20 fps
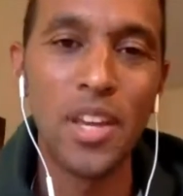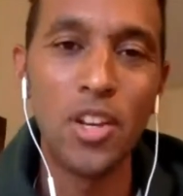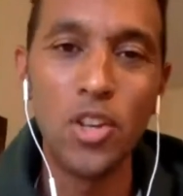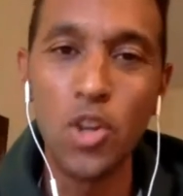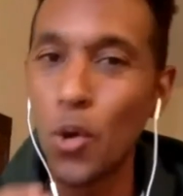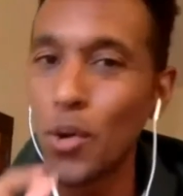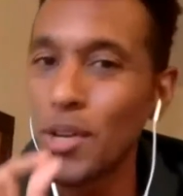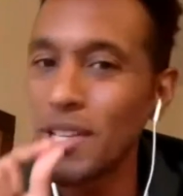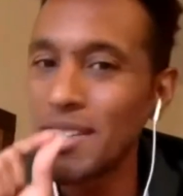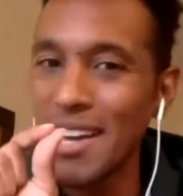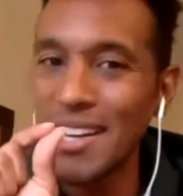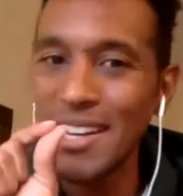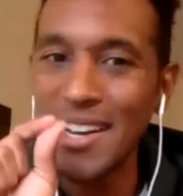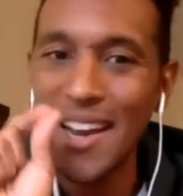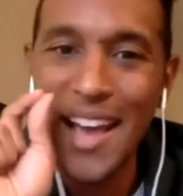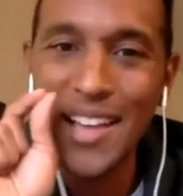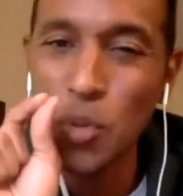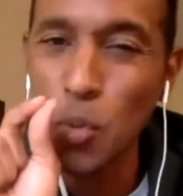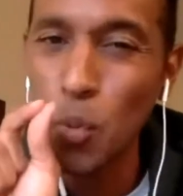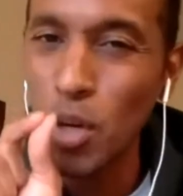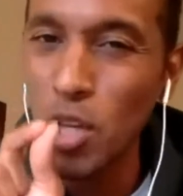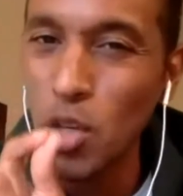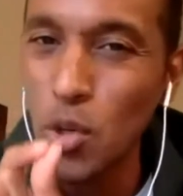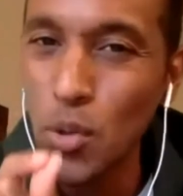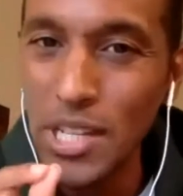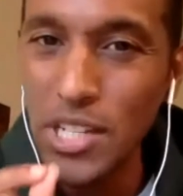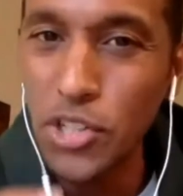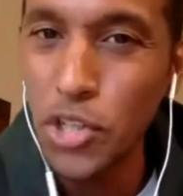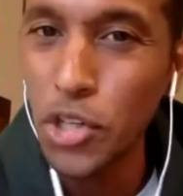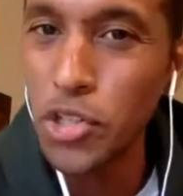Notice I didn't ask, what do you
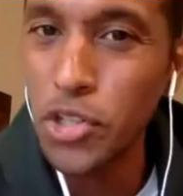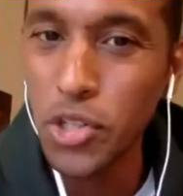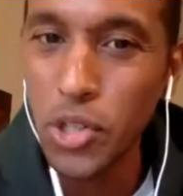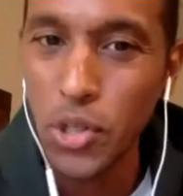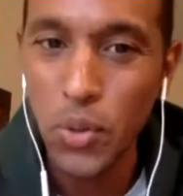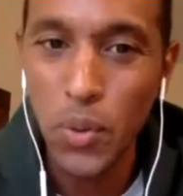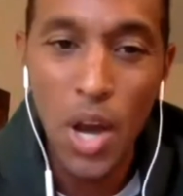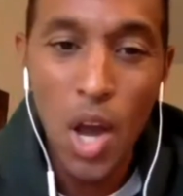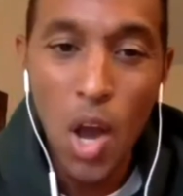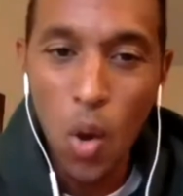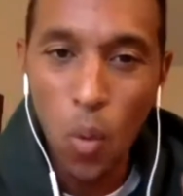need to do?